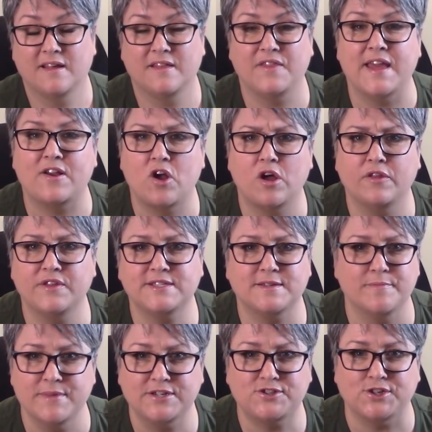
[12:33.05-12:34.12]
They call this a
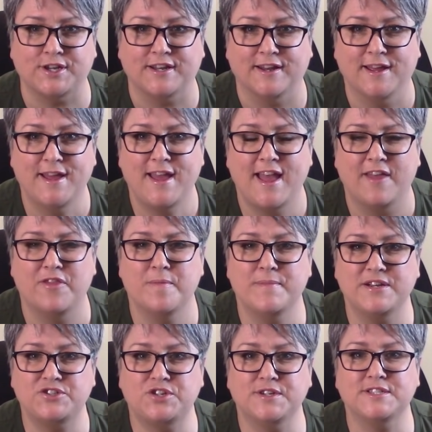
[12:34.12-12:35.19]
mission, and the
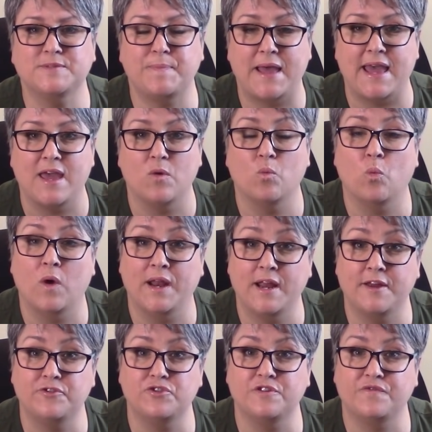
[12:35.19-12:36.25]
missions pay
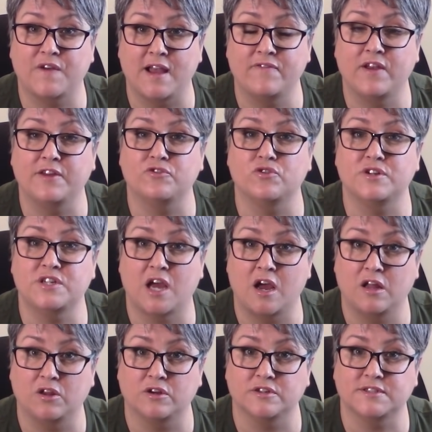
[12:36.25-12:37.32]
$100 to
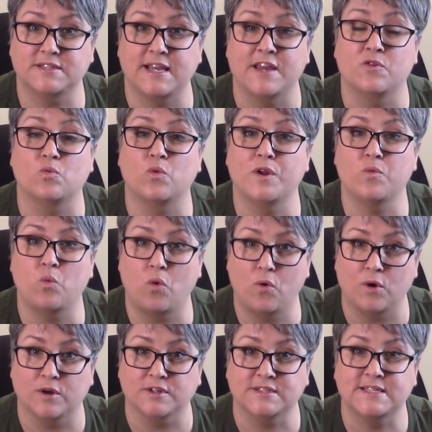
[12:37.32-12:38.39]
$500 in
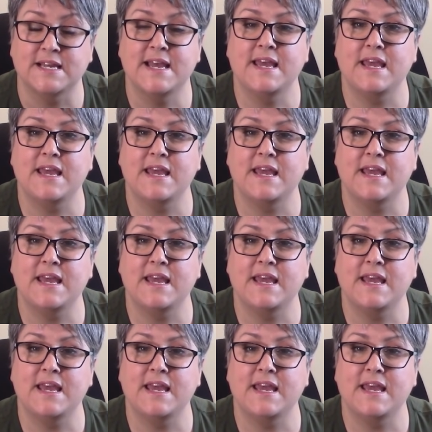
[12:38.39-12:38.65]
rewards